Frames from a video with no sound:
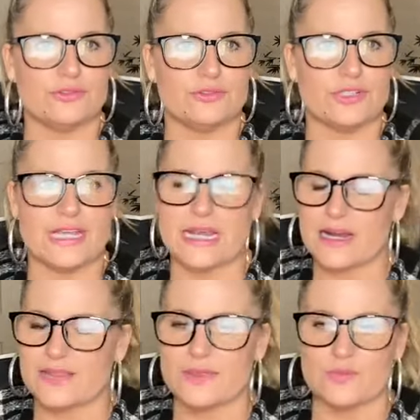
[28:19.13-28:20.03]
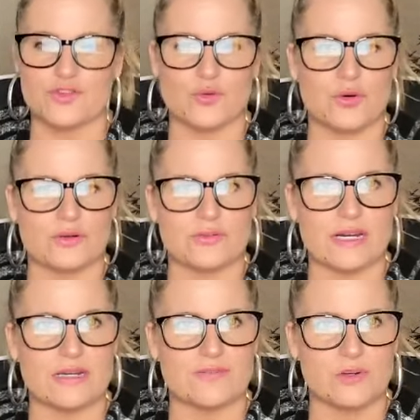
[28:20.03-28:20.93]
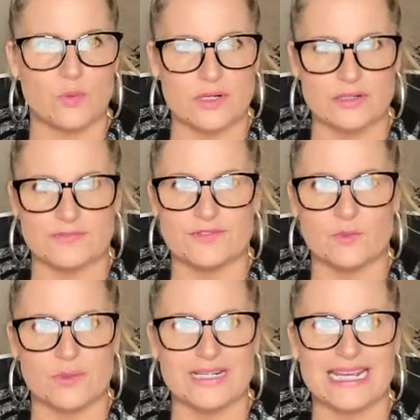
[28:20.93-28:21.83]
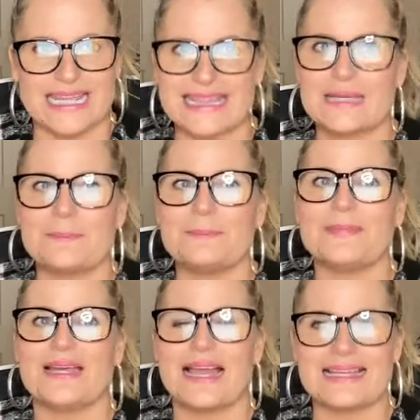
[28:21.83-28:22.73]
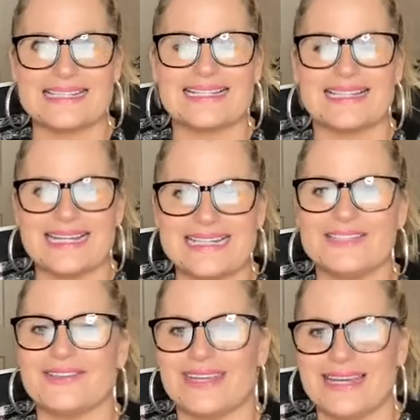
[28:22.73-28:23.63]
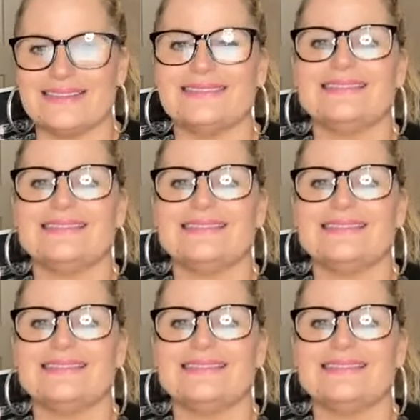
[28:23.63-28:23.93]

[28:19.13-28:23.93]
You can't cut them short, right? If you wanna get them as a client, you can't